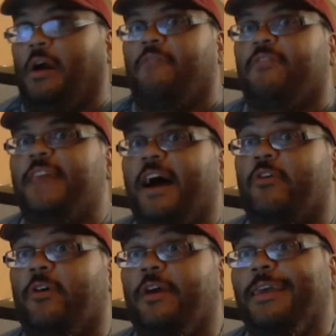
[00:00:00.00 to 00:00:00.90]
of a
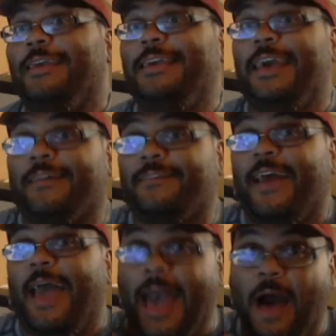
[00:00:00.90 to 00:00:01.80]
downer, get
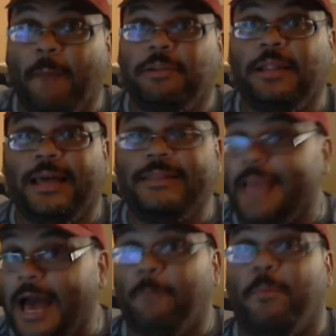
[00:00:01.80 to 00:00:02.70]
outplayed and
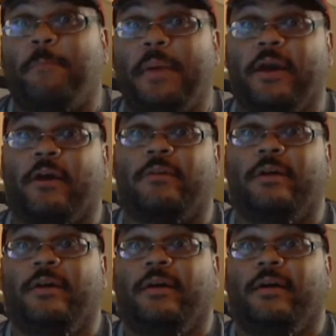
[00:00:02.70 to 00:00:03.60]
outprepared
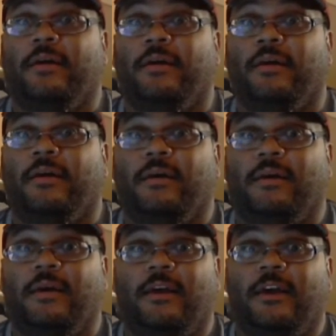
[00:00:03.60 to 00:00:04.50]

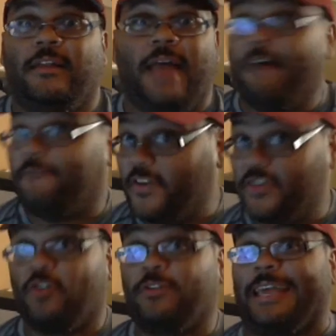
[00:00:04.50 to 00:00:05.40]
and
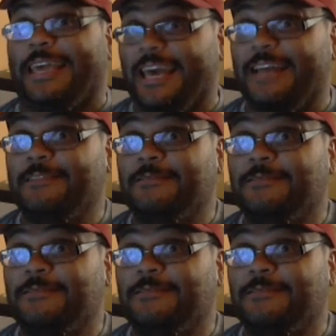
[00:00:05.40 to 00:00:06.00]
outphysicaled again,